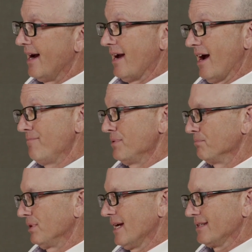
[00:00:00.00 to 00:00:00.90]
And I've
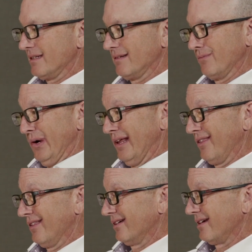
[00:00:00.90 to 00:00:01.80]
been blessed
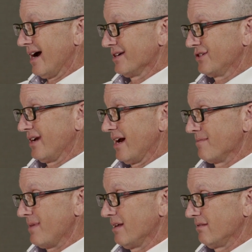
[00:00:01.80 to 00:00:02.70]
with, gosh,
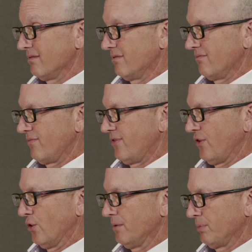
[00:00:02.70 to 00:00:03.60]
out of my
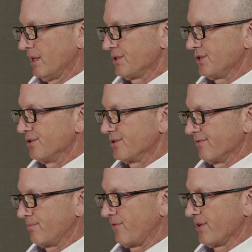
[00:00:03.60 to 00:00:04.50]
30 plus
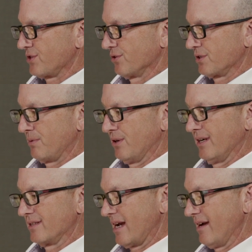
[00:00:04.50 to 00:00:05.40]
years of professional
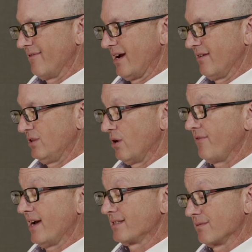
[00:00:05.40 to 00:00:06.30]
experience,
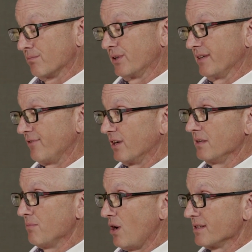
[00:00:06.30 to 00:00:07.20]
I've had some pretty
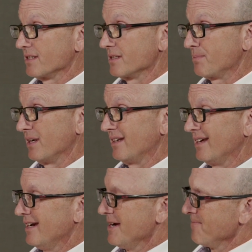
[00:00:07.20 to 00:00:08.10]
funky bosses,
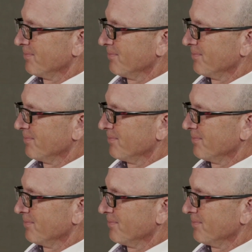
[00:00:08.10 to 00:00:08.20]
but